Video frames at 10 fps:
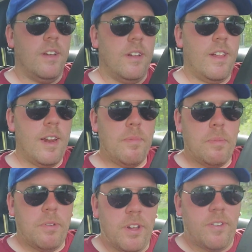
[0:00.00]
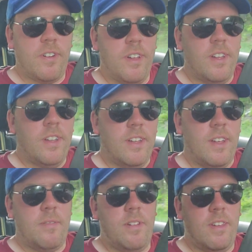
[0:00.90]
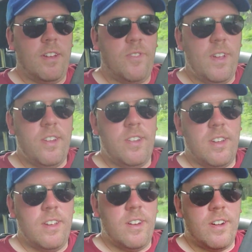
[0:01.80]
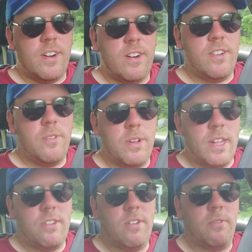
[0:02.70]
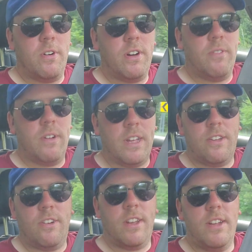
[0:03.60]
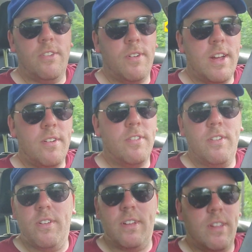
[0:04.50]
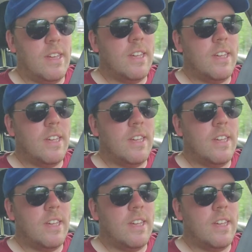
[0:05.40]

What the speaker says: a lot of people don't. I mean, let's face it, your car is what gets you to work, what gets your kids around.